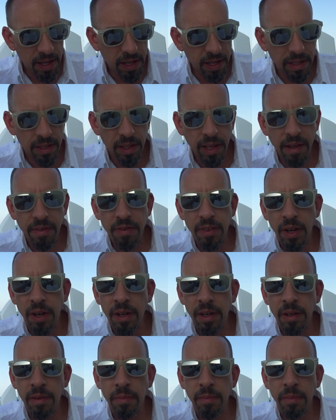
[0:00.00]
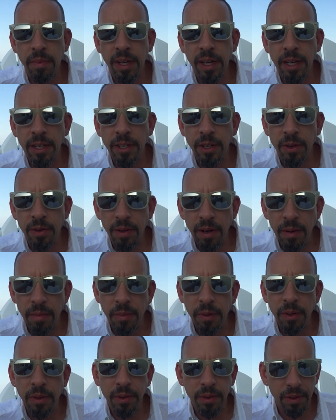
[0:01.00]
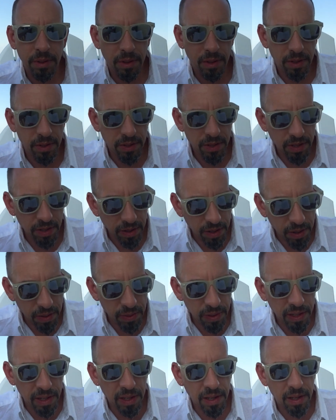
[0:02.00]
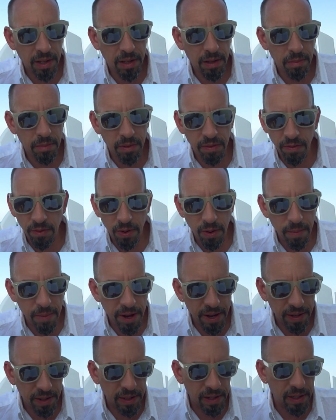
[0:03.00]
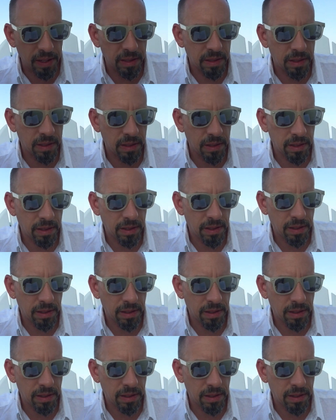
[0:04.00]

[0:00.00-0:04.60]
His left arm began to crumble slowly before my eyes.